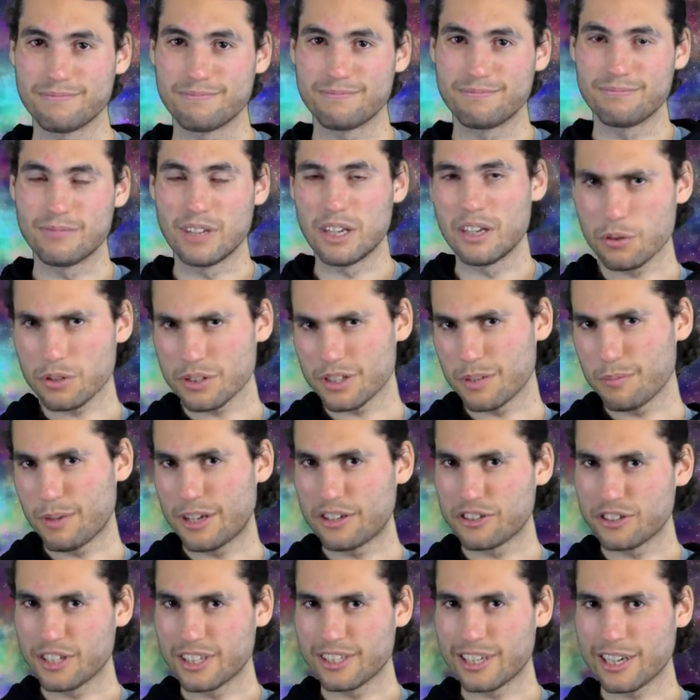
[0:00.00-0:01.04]
So those are some
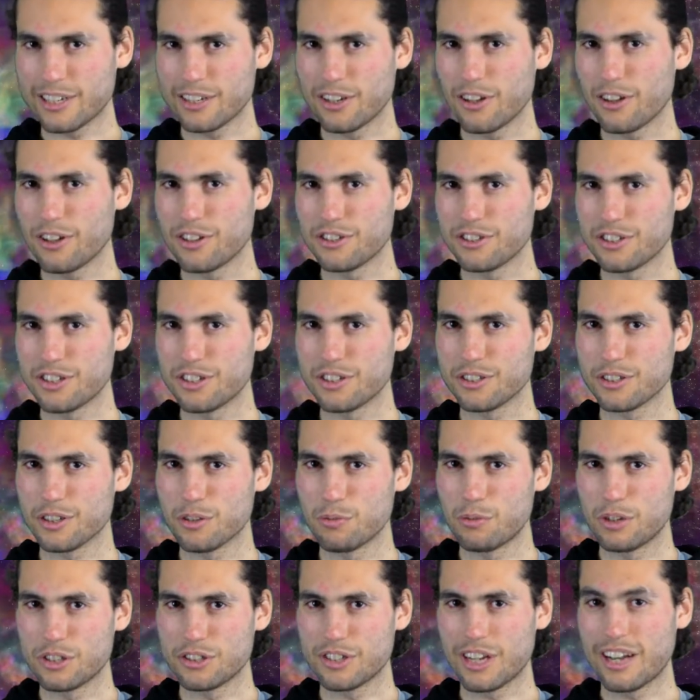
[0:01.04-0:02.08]
interesting technologies
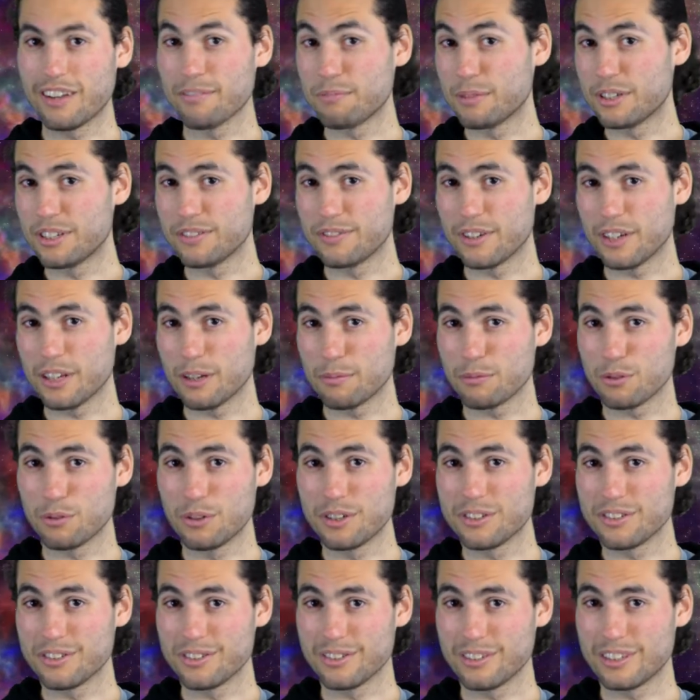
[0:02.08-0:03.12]
which have been developed
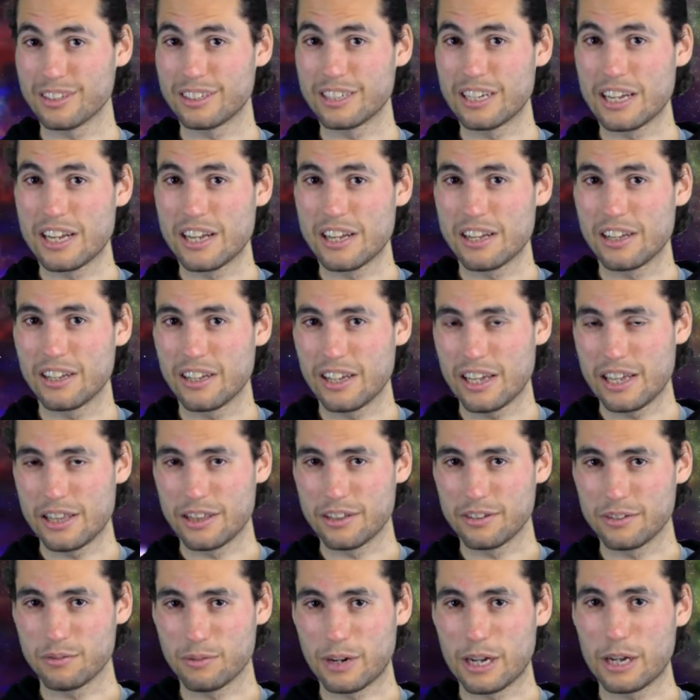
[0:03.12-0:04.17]
recently in
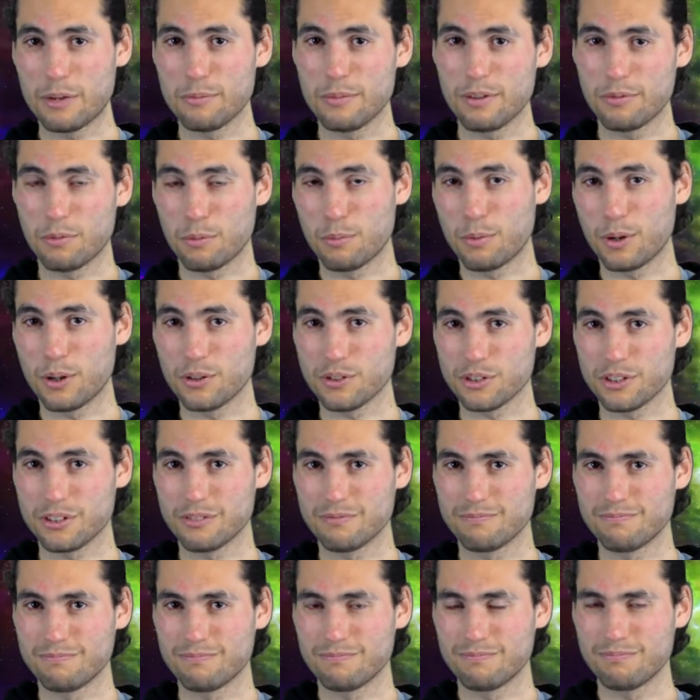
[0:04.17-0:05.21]
the realm of
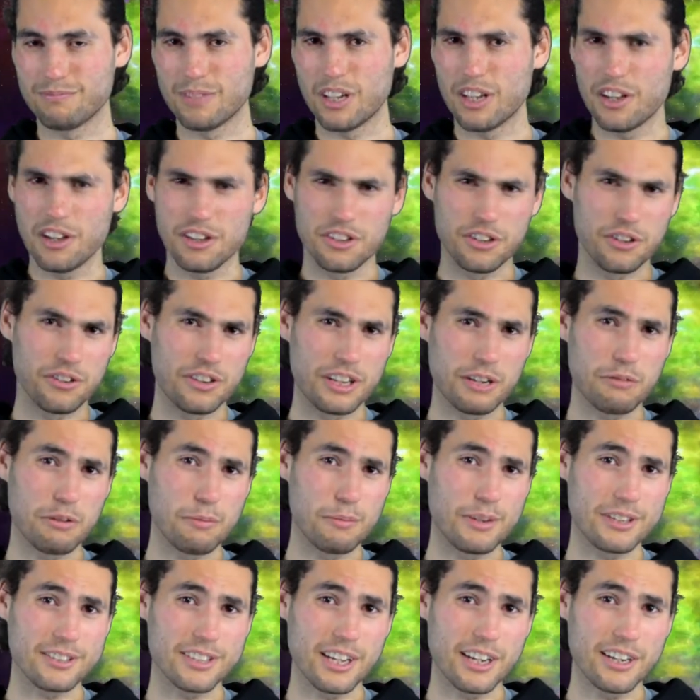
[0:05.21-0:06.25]
propulsion. Do you think we
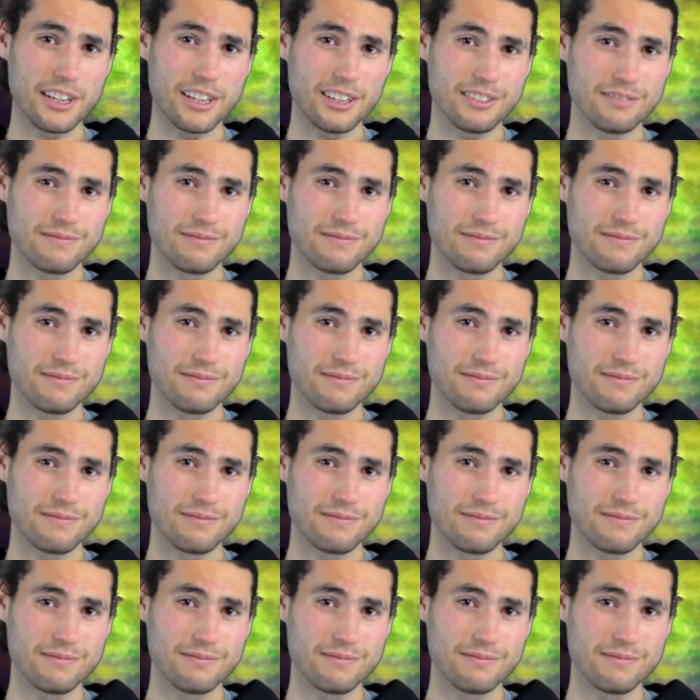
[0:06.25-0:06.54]
missed any?